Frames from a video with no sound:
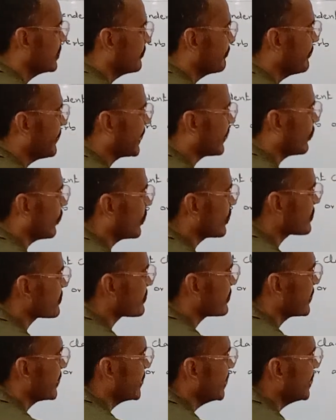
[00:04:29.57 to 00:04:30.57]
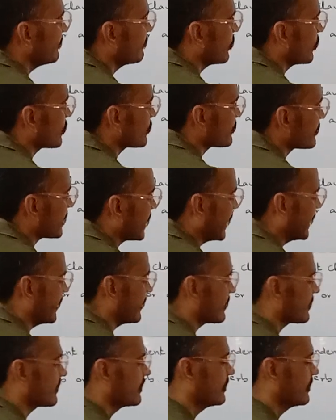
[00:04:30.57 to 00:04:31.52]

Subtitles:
because he was tired.